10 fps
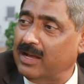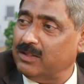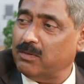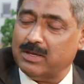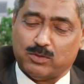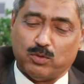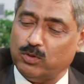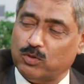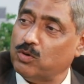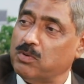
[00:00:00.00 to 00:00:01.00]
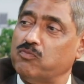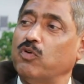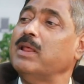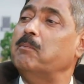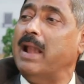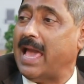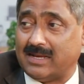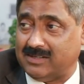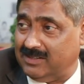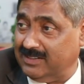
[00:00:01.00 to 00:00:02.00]
Otherwise, so it would be fully
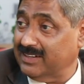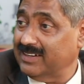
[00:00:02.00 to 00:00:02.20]
black.